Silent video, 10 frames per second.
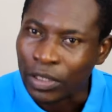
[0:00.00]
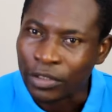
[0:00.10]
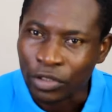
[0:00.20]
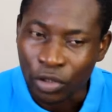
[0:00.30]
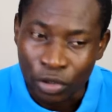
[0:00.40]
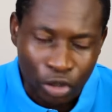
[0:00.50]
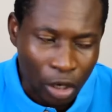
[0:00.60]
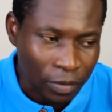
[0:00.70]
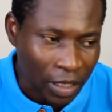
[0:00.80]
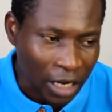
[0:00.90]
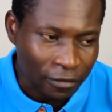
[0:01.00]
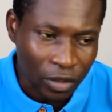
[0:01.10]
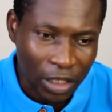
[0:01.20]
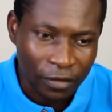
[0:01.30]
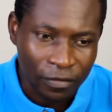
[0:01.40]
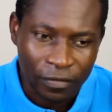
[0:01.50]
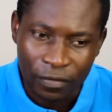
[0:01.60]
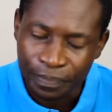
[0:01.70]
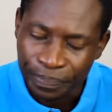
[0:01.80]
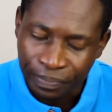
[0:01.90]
There is no job, they have to live,